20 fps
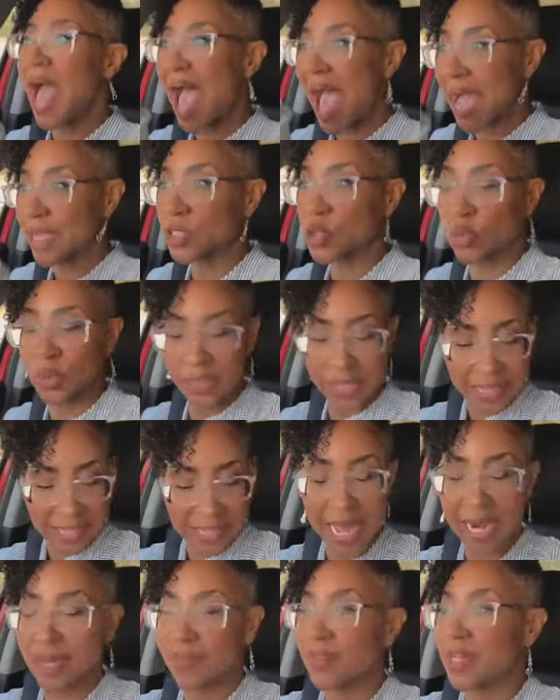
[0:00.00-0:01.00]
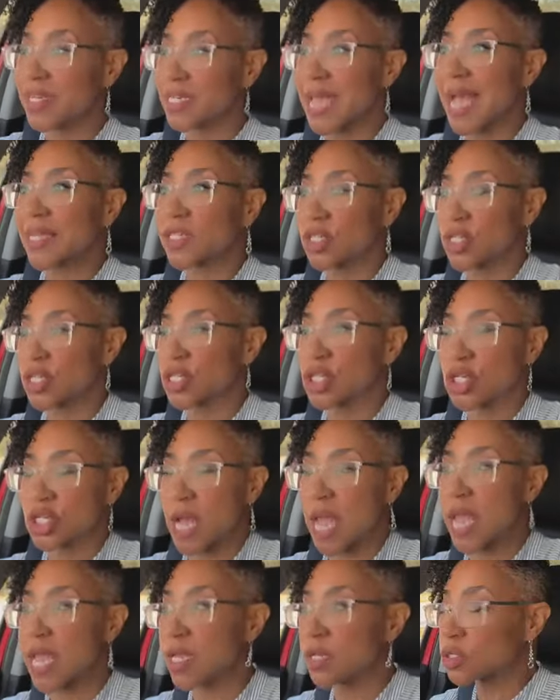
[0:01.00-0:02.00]
actually said in the text
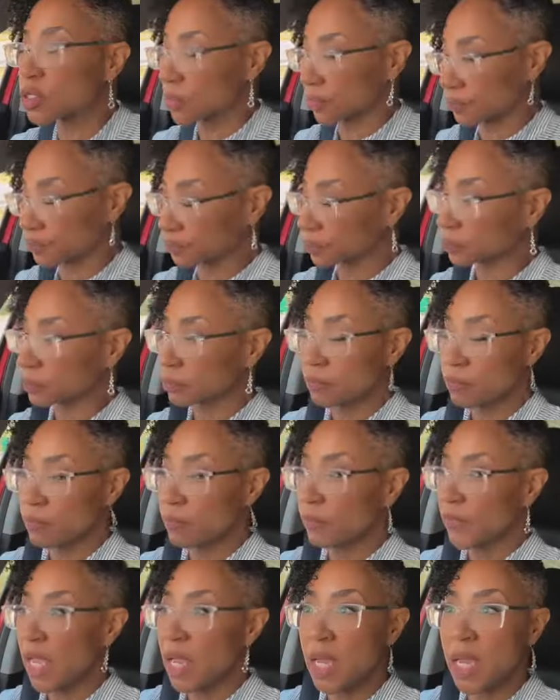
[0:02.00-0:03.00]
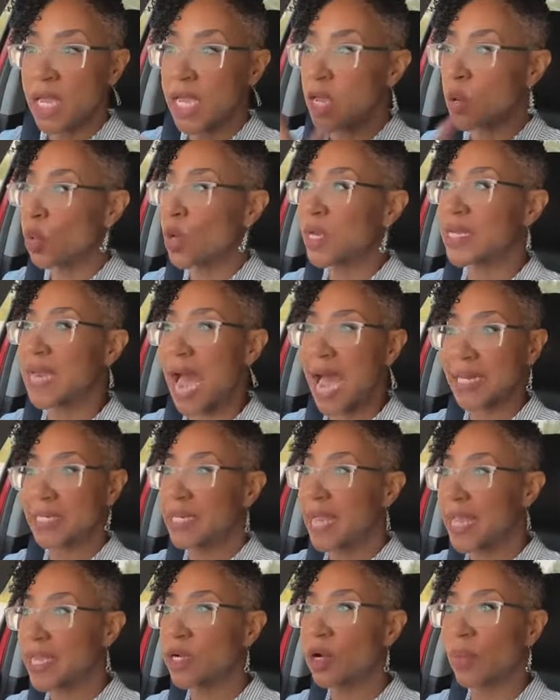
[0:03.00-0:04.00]
exchange he would not
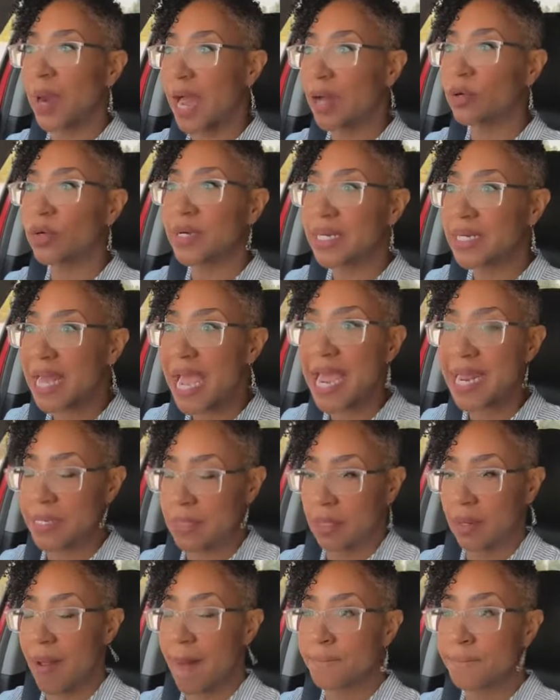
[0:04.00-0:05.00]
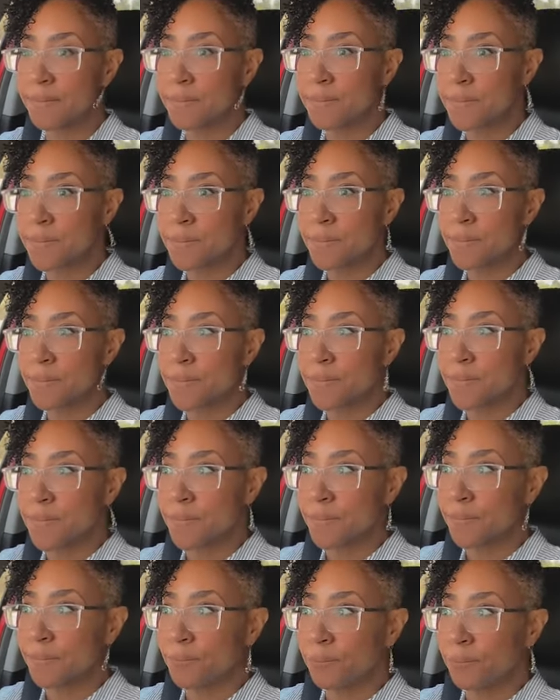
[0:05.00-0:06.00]
take her out on a date.
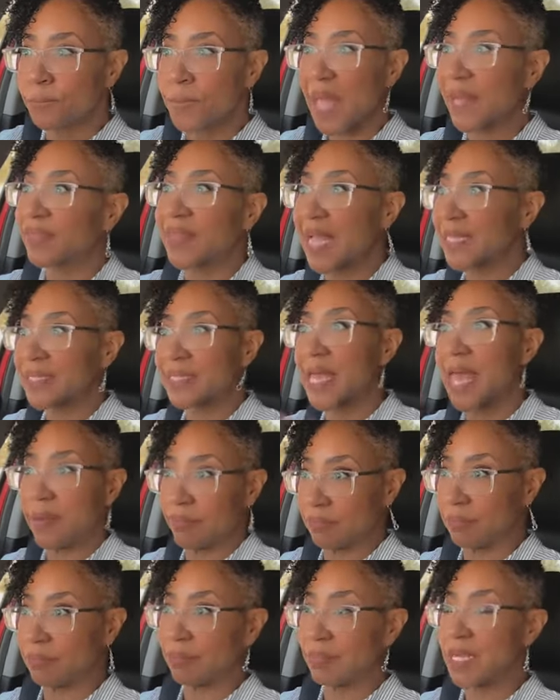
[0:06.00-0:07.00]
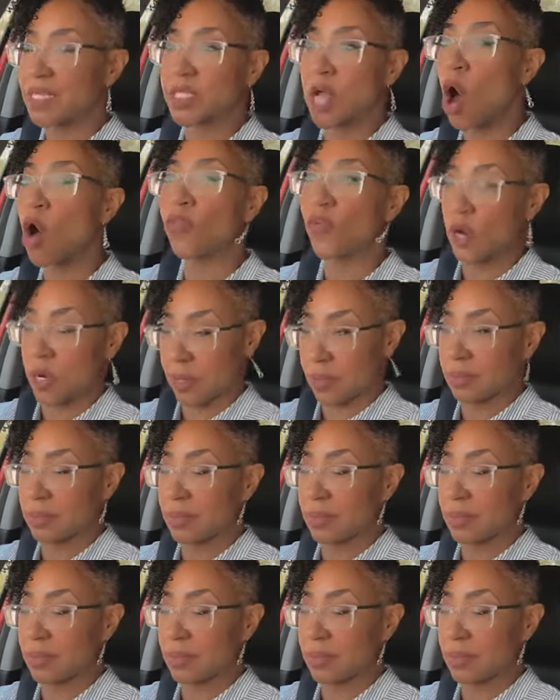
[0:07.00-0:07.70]
Like, that's it. It's over.